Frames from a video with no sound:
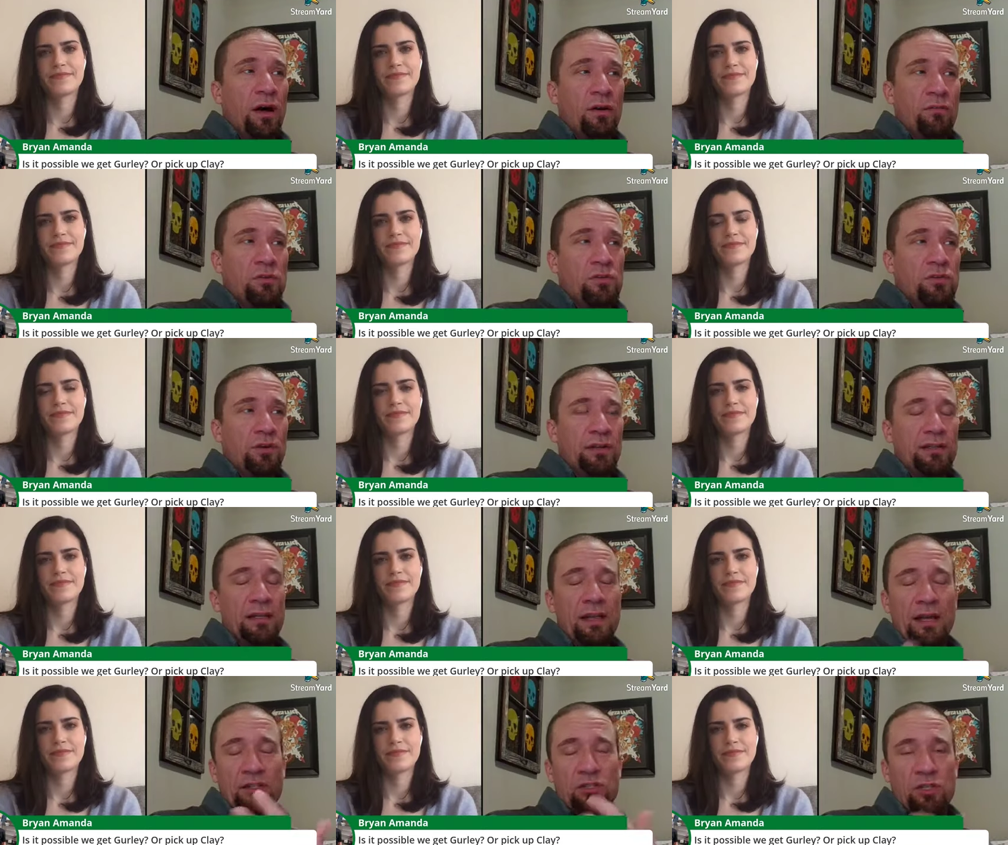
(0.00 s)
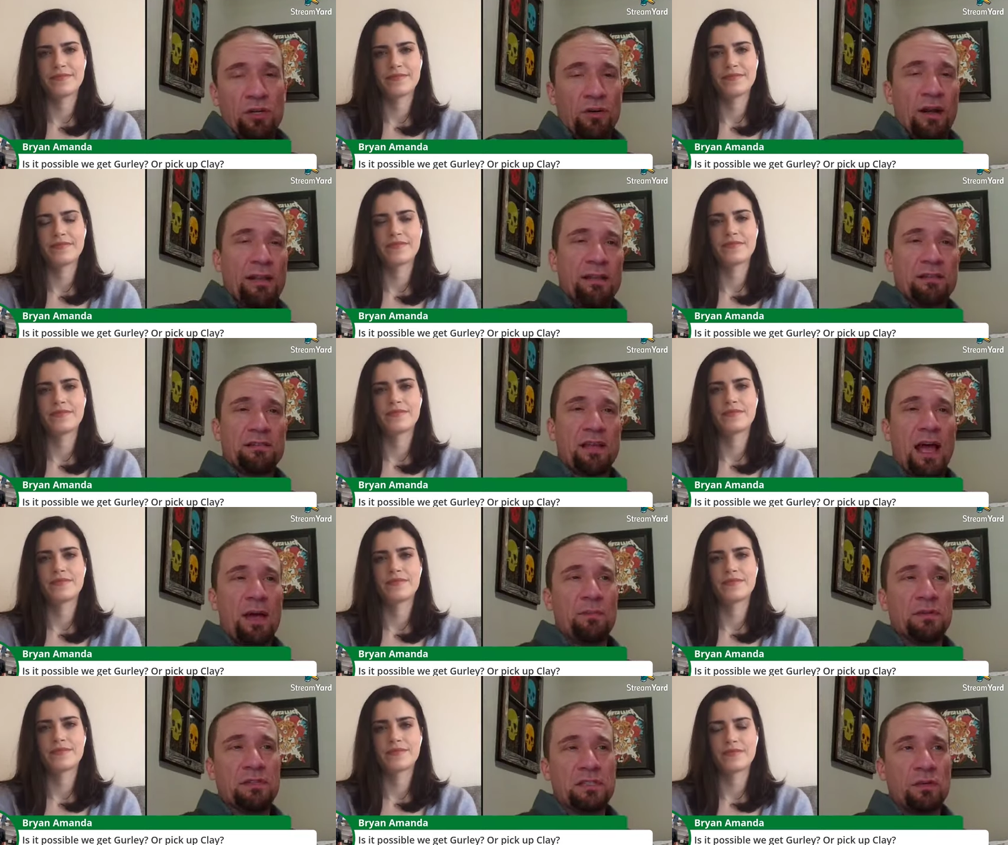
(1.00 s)
Speaker 1: unrestricted next year at this
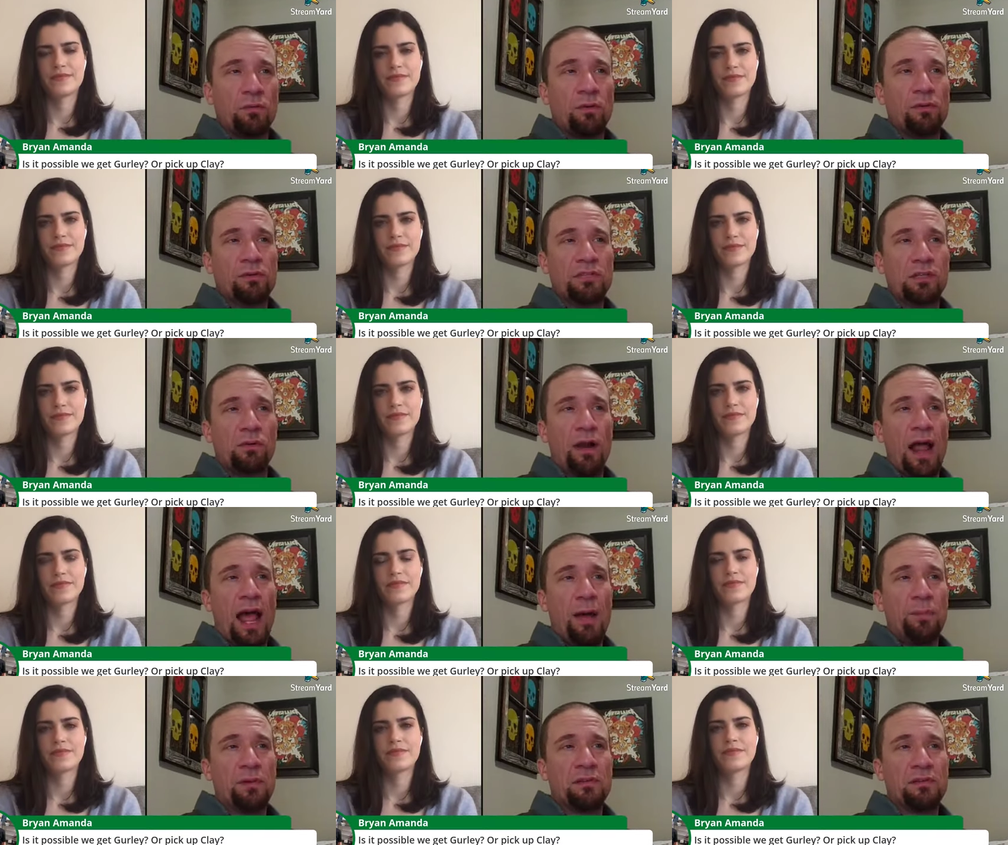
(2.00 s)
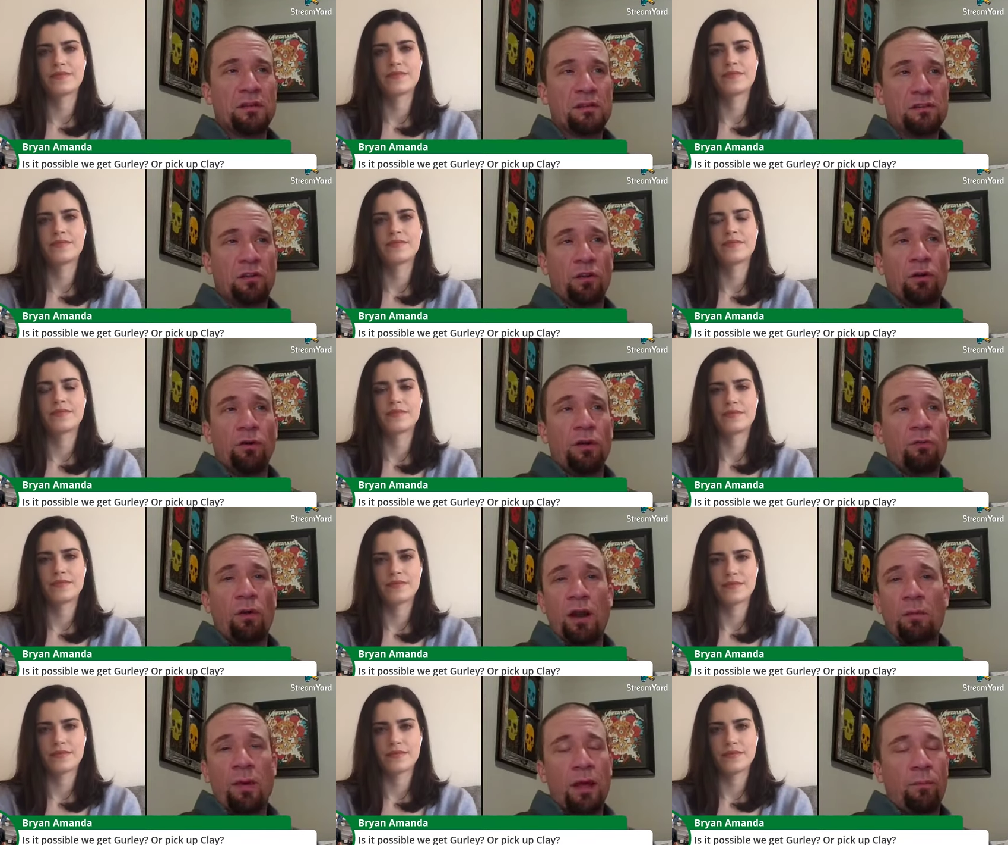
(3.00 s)
time and see what see what happens because clearly
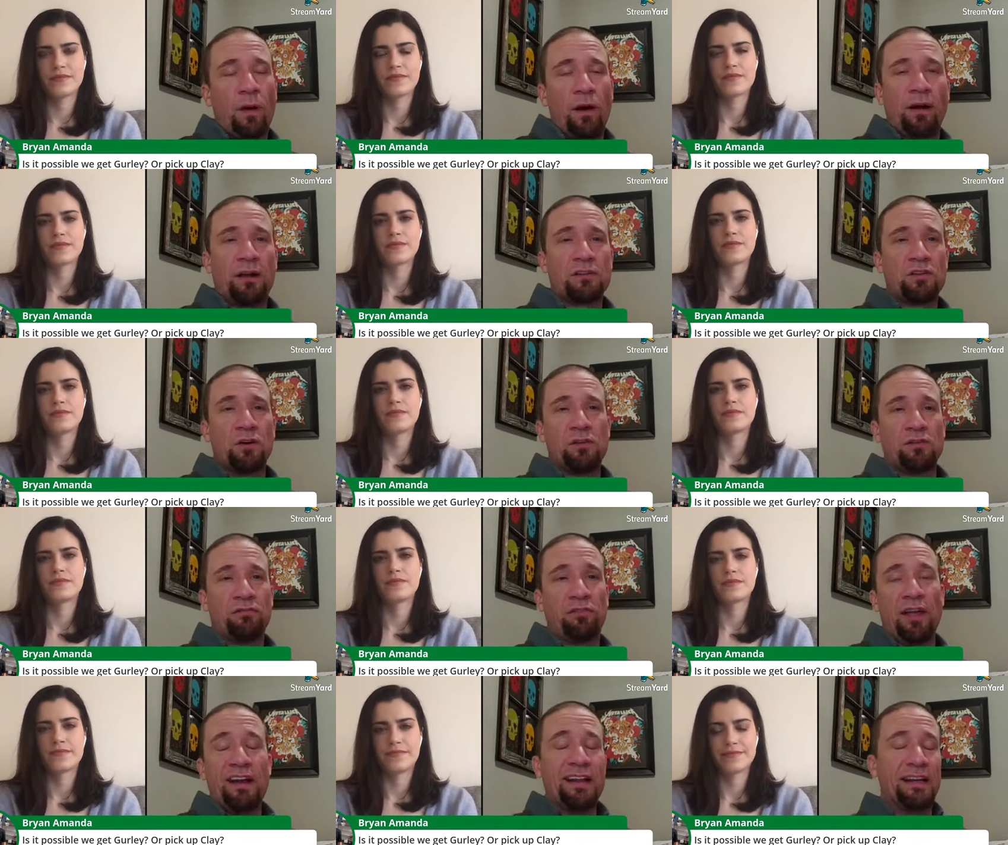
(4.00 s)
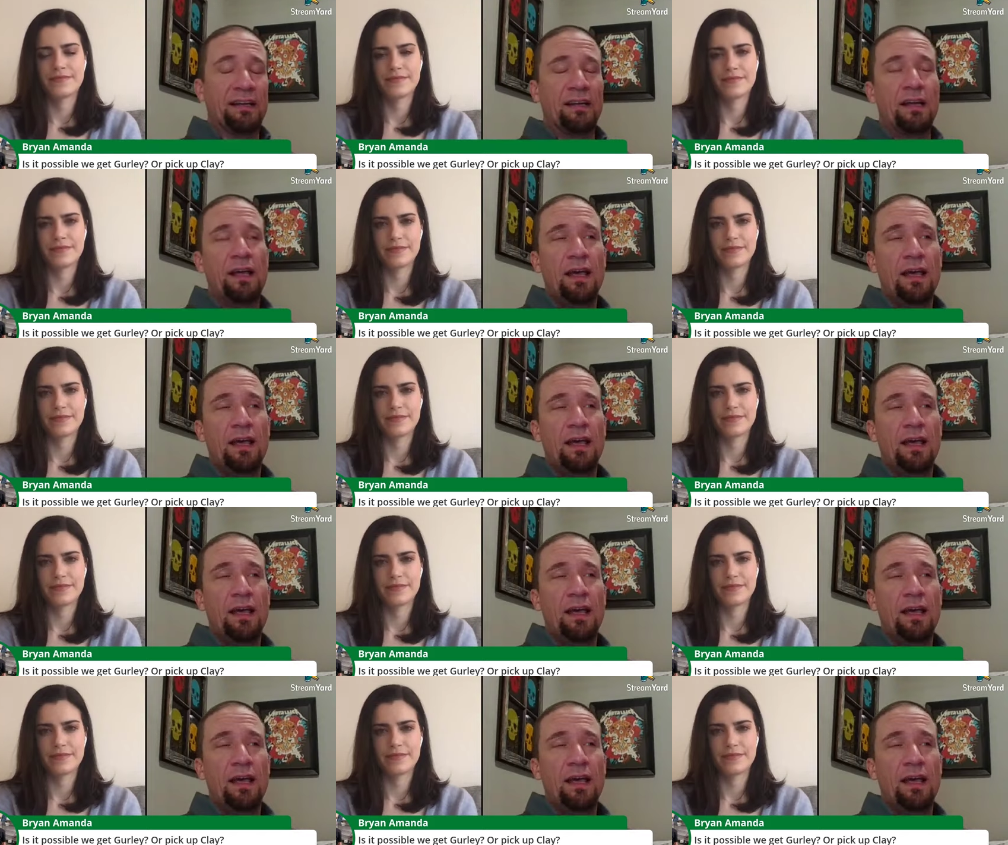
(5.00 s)
running back markets are deflating,